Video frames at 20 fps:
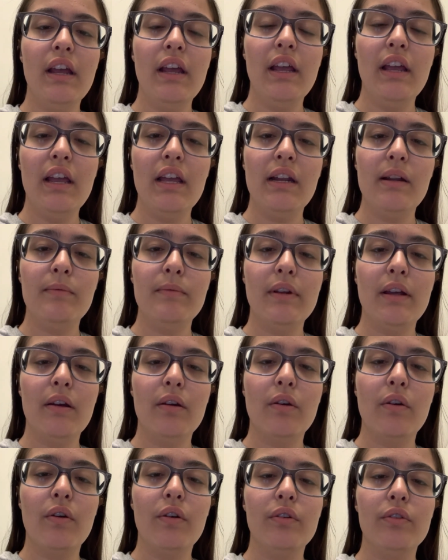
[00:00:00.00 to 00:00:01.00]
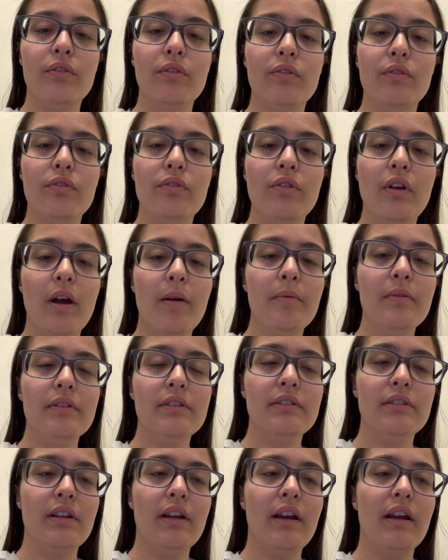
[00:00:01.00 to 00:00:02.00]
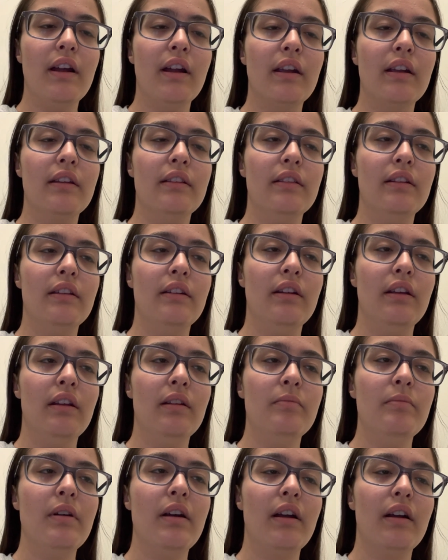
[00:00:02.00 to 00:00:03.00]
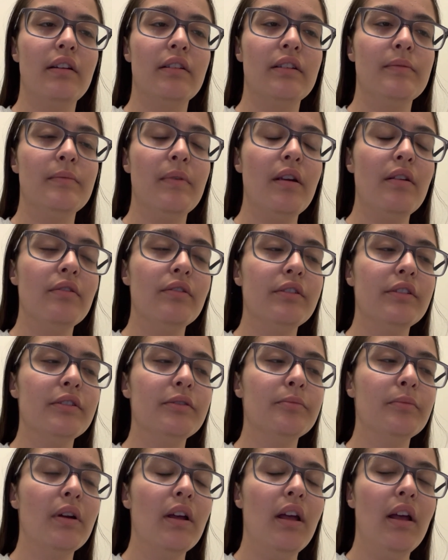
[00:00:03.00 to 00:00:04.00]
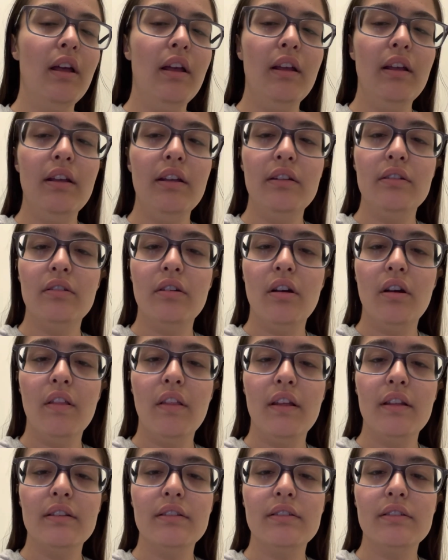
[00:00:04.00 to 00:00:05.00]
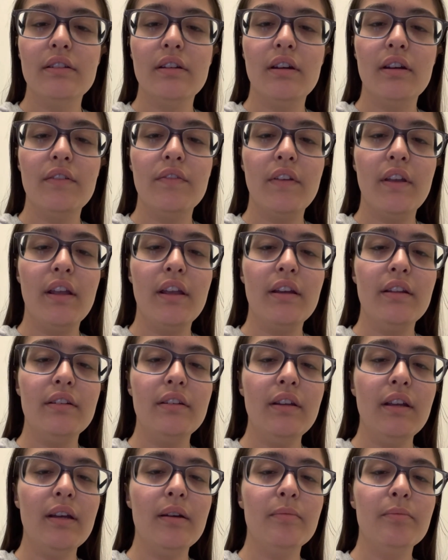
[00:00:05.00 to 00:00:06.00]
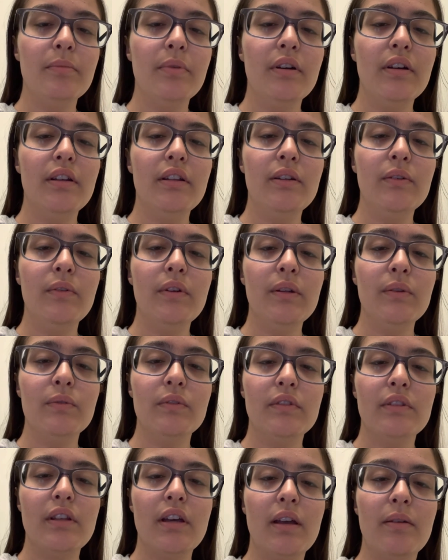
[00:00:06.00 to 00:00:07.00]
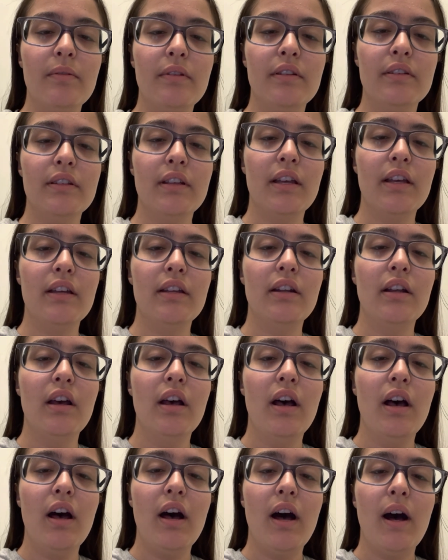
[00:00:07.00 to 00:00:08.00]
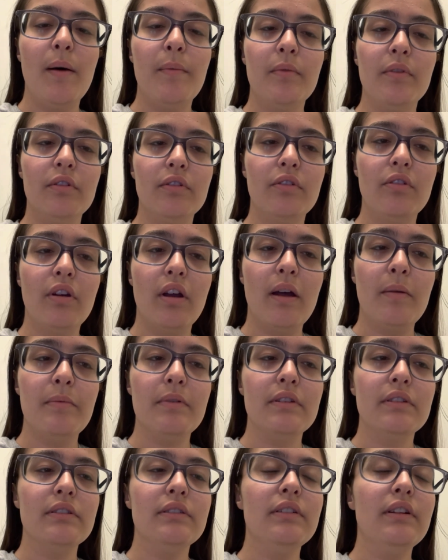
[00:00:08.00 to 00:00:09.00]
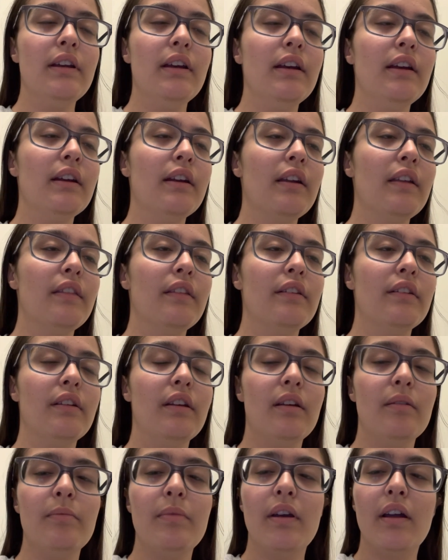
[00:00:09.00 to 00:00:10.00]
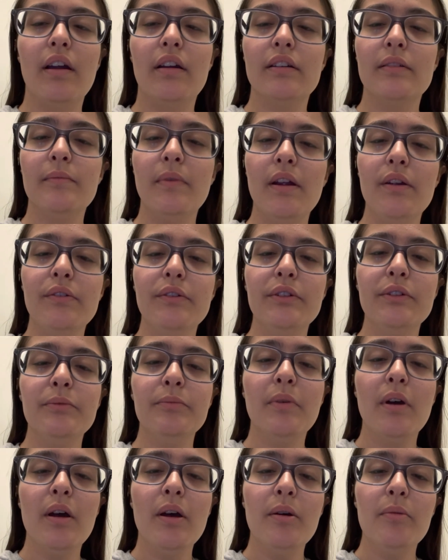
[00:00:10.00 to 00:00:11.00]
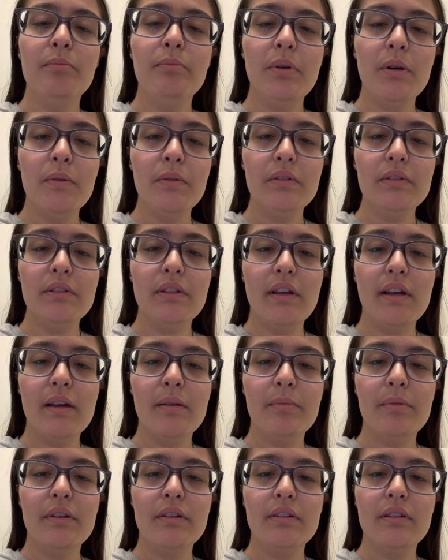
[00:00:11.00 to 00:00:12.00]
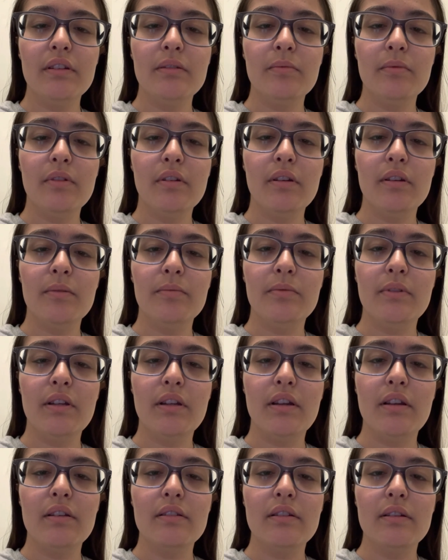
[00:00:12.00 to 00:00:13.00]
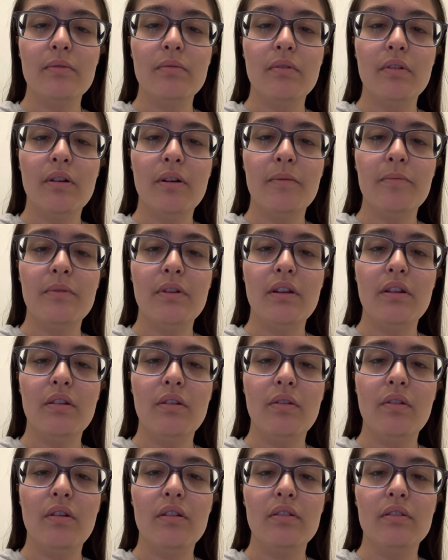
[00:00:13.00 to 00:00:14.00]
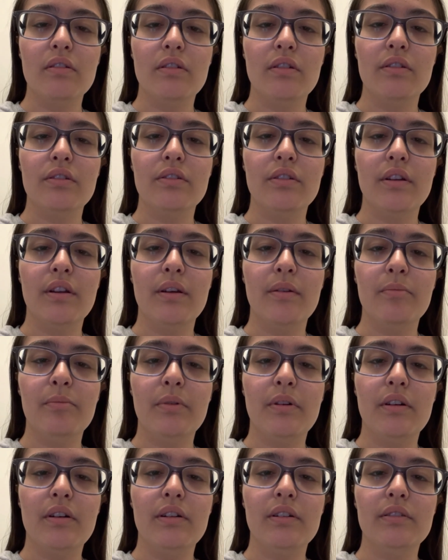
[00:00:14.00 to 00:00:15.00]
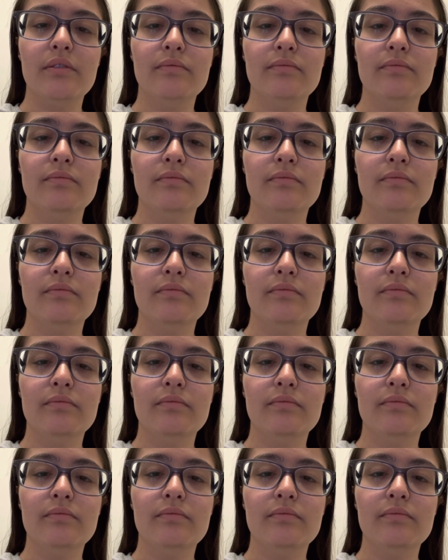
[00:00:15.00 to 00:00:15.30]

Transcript: and I'm now going to grab a snack and then head back to my room and all that stuff. And yeah, but anyways, with that being said, I'm gonna grab a snack and then head back to my room. But with that being said, I'm gonna update, because I will update you guys later. So yeah, bye.